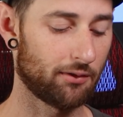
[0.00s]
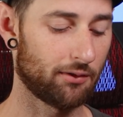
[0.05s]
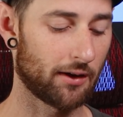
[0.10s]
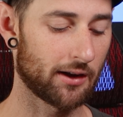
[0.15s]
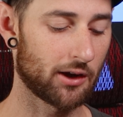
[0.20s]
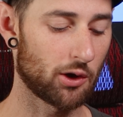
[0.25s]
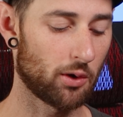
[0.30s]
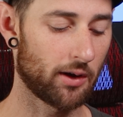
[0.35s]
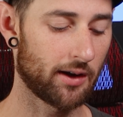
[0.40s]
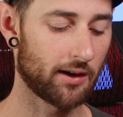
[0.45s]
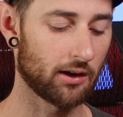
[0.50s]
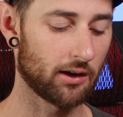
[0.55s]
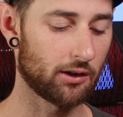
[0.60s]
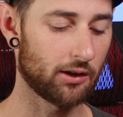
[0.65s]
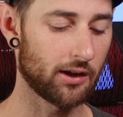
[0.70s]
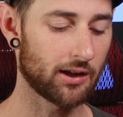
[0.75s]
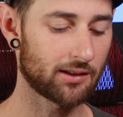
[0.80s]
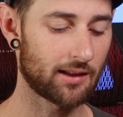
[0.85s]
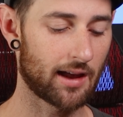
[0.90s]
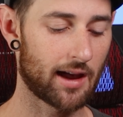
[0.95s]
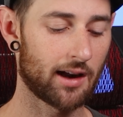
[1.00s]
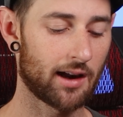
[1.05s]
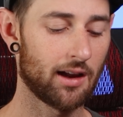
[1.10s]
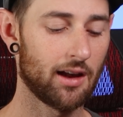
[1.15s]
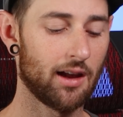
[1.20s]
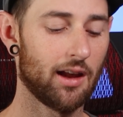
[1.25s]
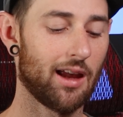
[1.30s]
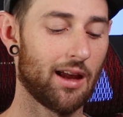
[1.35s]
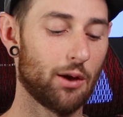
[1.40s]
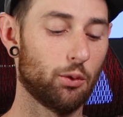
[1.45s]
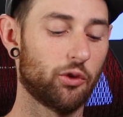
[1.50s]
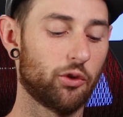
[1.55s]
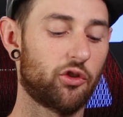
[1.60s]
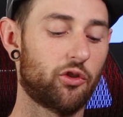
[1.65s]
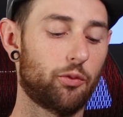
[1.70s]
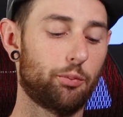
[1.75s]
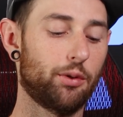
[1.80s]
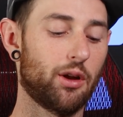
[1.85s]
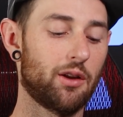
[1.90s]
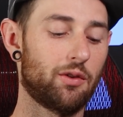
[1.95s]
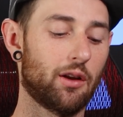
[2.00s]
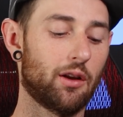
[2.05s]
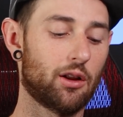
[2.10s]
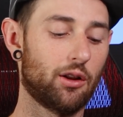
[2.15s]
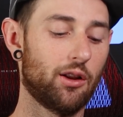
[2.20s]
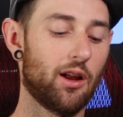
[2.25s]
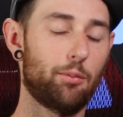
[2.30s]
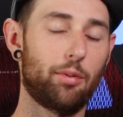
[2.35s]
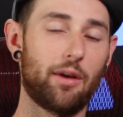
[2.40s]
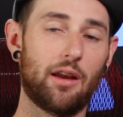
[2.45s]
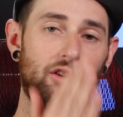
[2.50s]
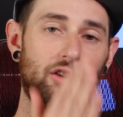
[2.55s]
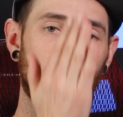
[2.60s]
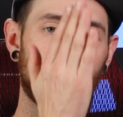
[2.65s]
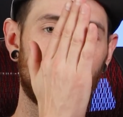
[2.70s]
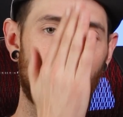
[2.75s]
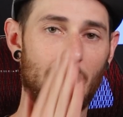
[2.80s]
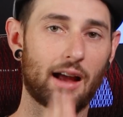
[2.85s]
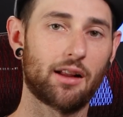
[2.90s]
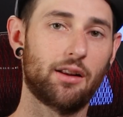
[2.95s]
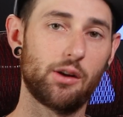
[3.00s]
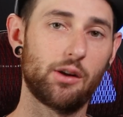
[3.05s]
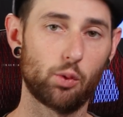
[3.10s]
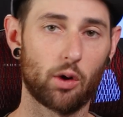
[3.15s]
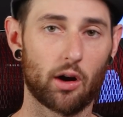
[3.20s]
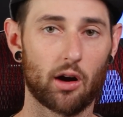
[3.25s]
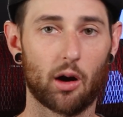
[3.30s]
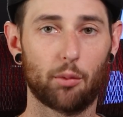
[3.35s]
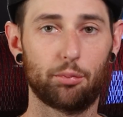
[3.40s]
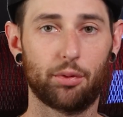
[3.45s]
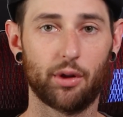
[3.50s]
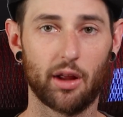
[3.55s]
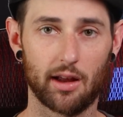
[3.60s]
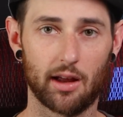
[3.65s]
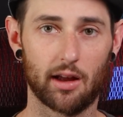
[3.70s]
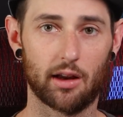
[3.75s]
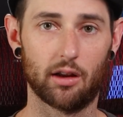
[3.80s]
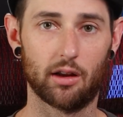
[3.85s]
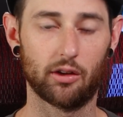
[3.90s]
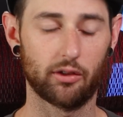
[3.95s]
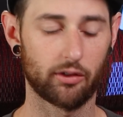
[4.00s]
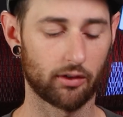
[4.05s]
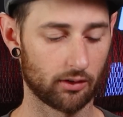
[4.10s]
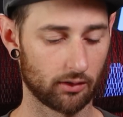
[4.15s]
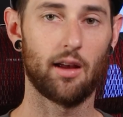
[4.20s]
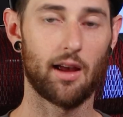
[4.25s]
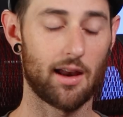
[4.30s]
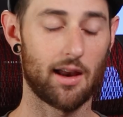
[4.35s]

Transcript: If I go ahead and click that, it will split the clip exactly where our playhead is.